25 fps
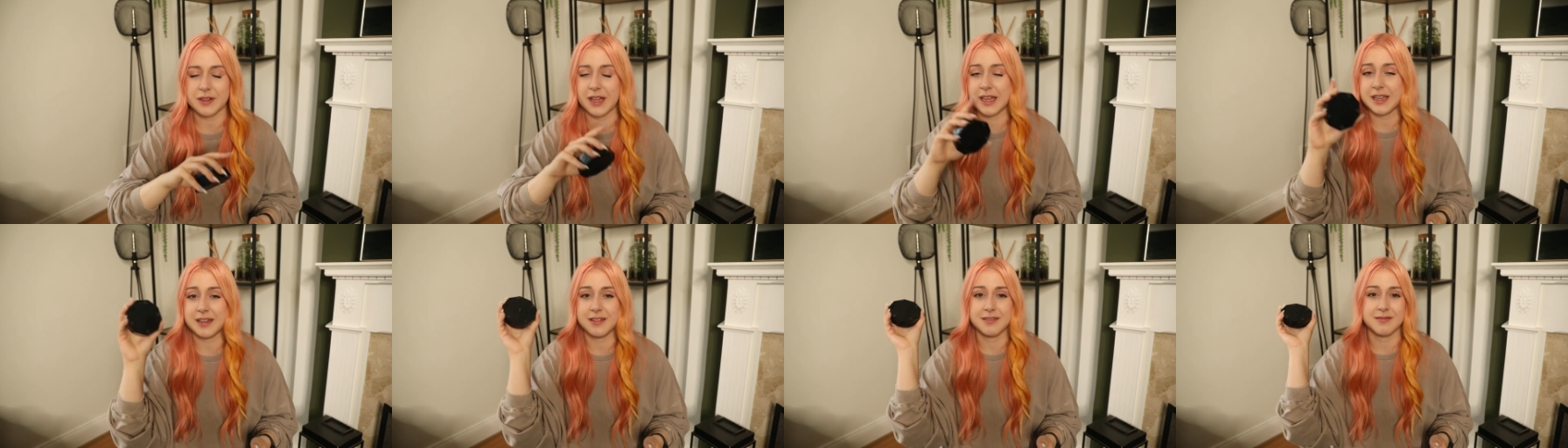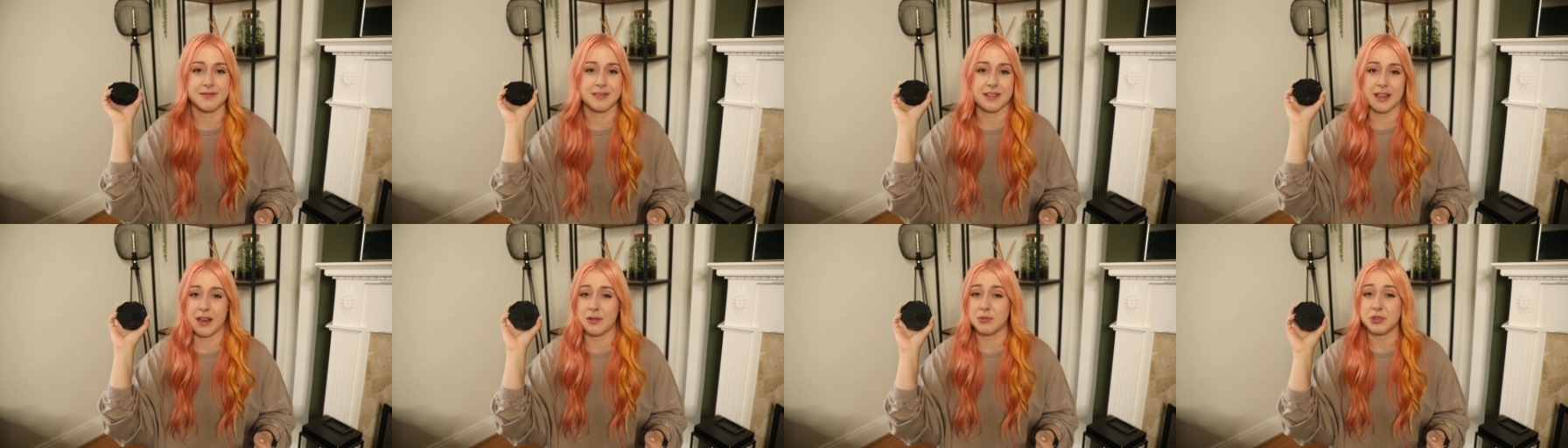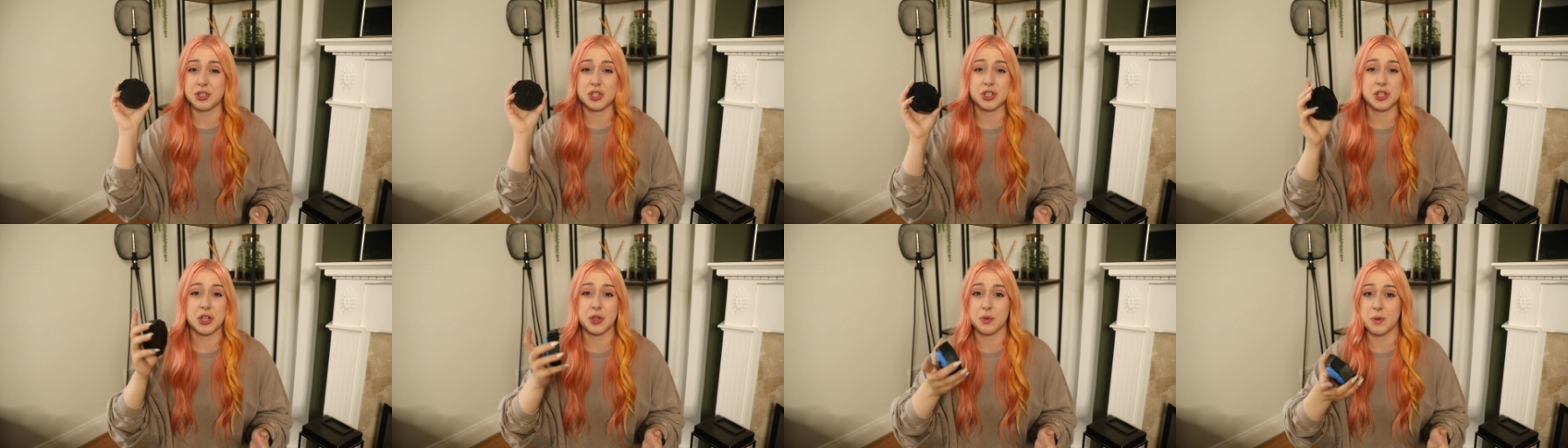like that
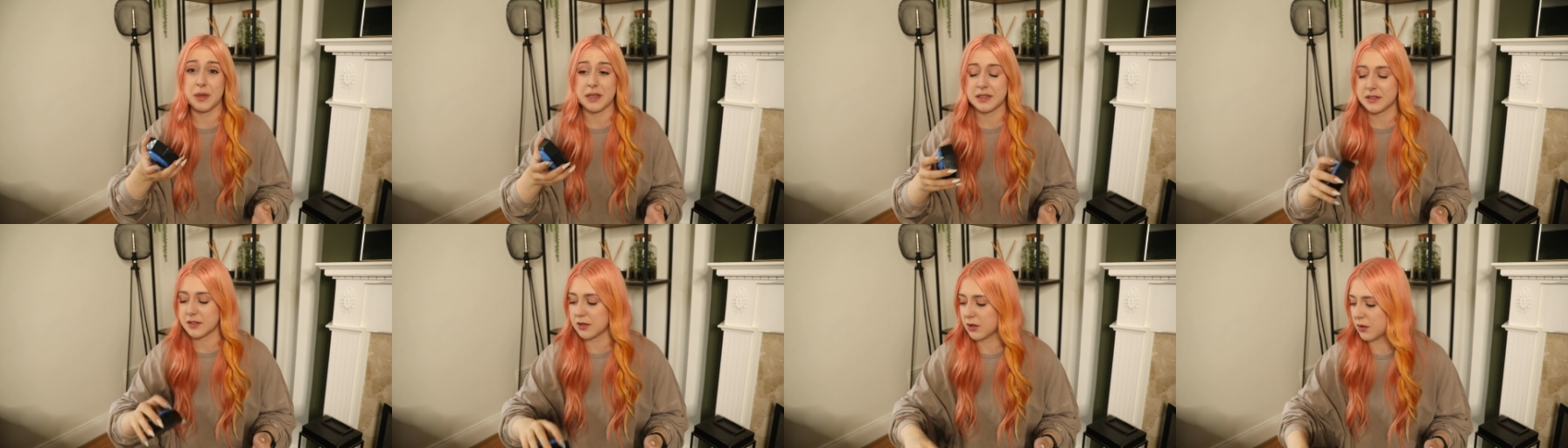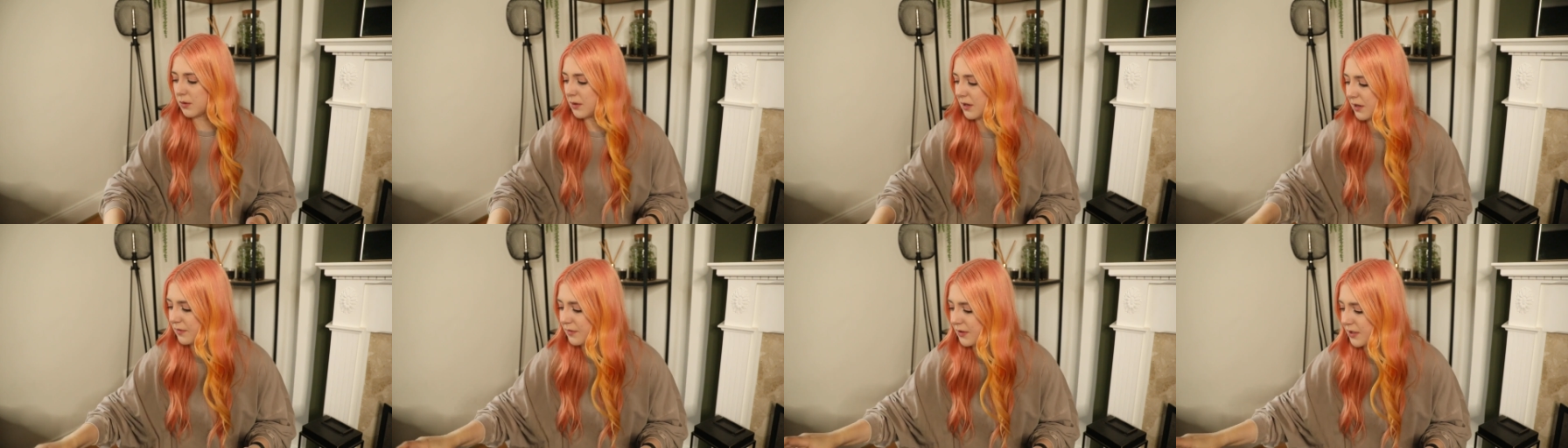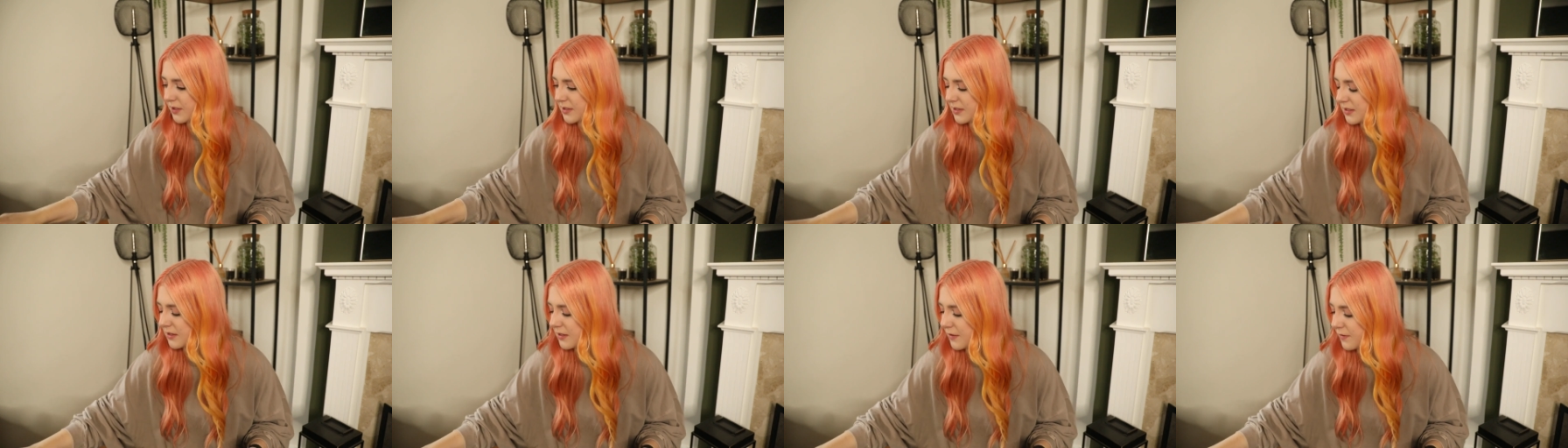was 2 weeks ago when I
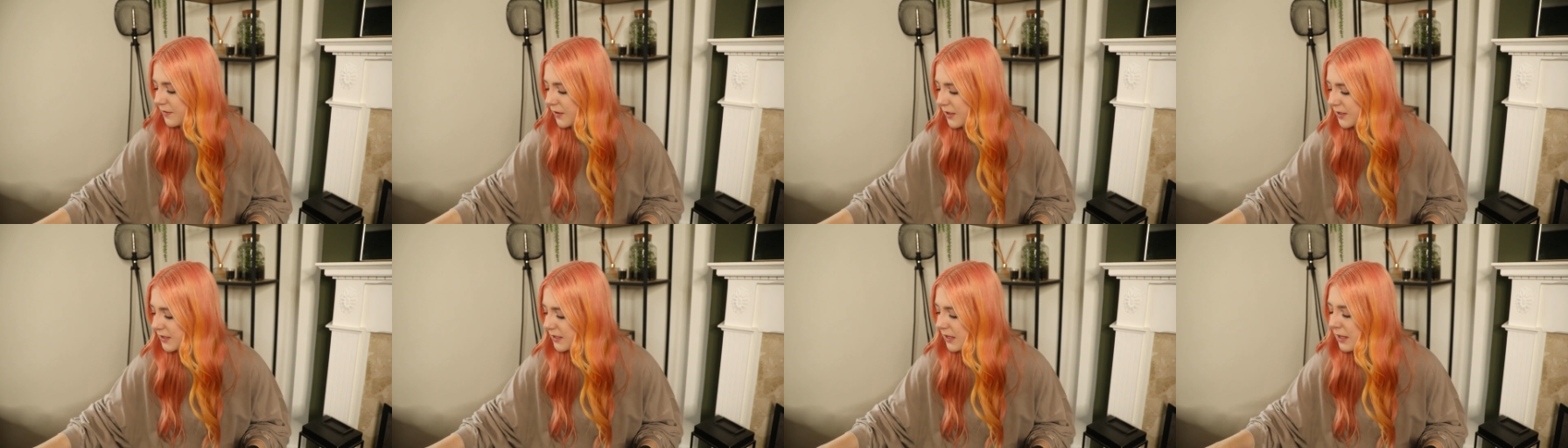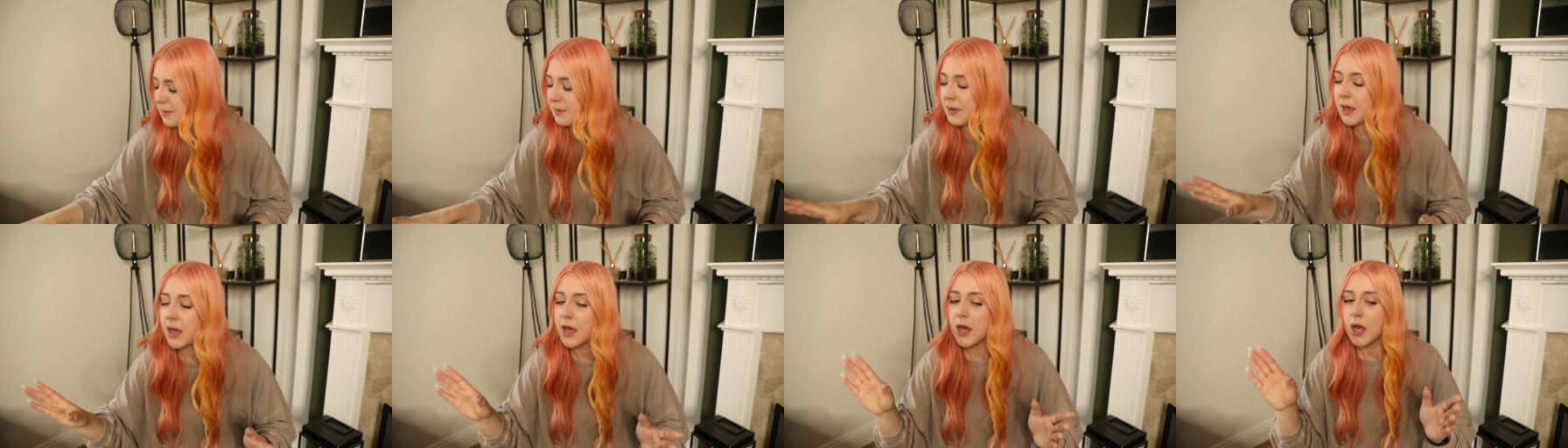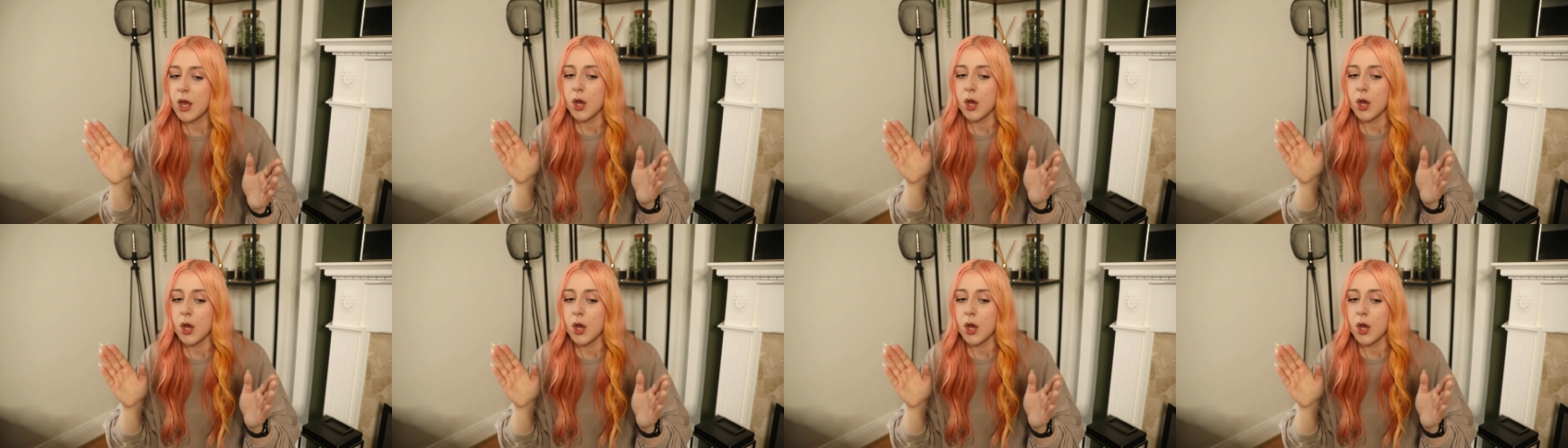first did the first clip.